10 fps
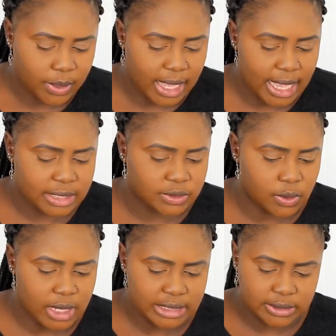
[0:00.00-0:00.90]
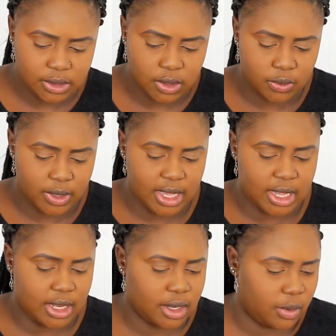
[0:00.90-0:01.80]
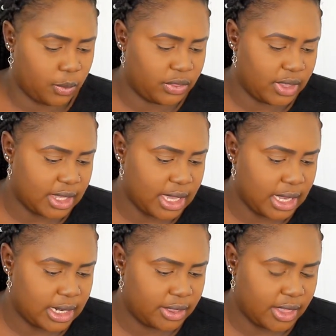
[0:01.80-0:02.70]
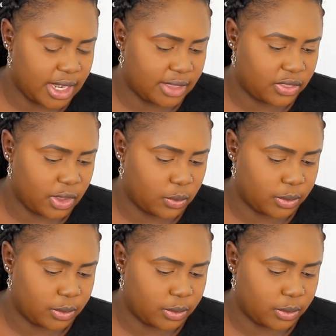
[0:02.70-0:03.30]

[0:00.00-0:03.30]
Okay, so let's go in with a color that I think